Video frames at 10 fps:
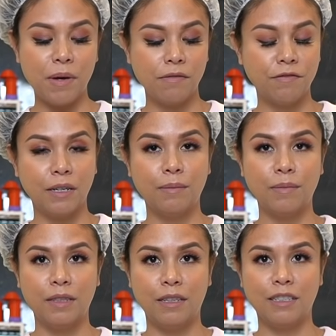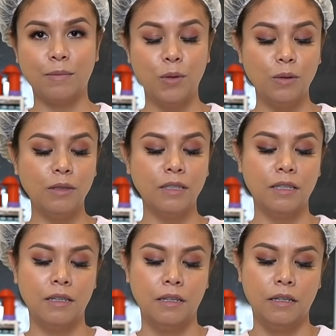bomb from this mold,
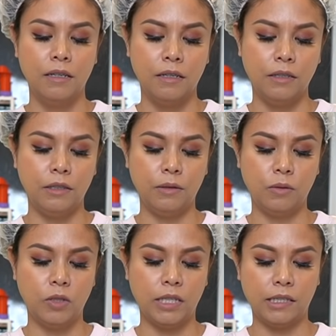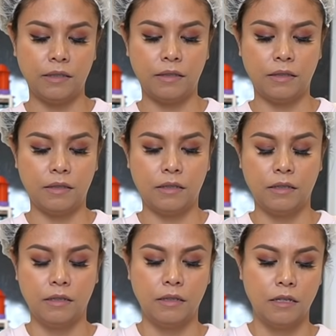you just
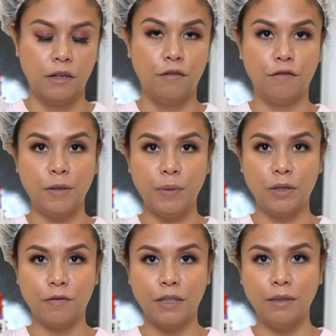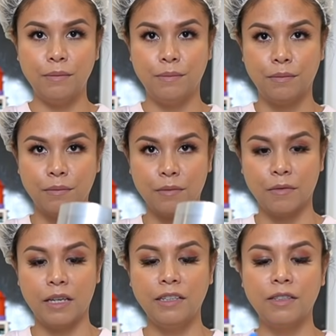flip it over.
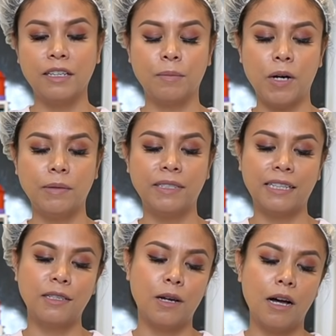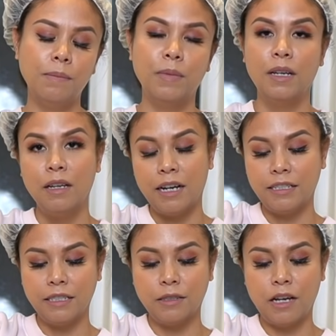Okay, so now the bottom is at the top. I
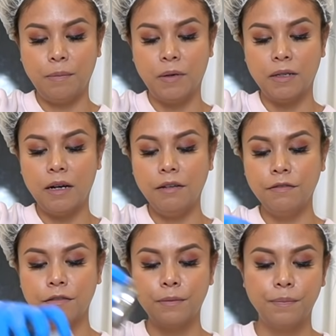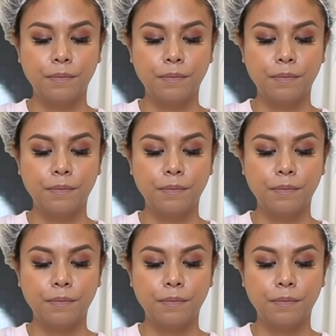take the top part off,